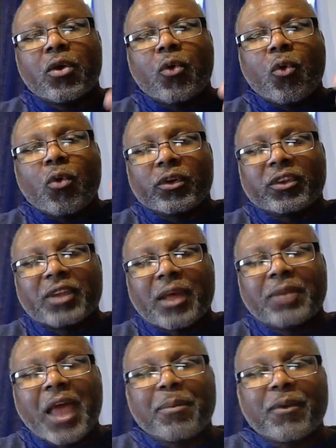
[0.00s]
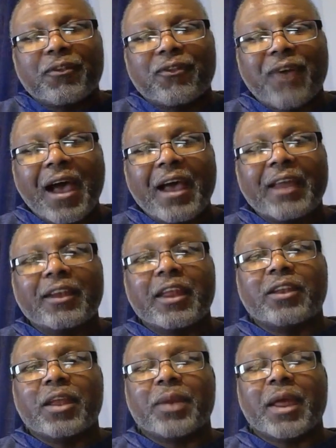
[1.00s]
or some type of fine
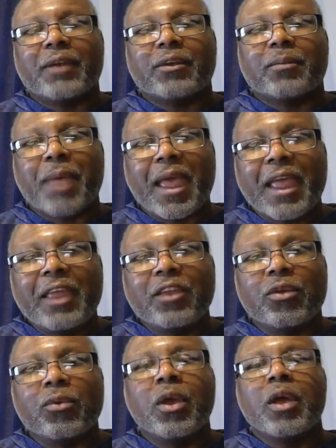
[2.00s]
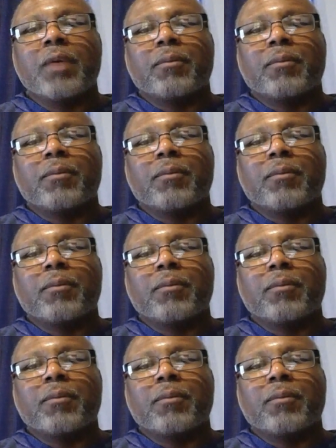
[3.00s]
that they would have to pay you,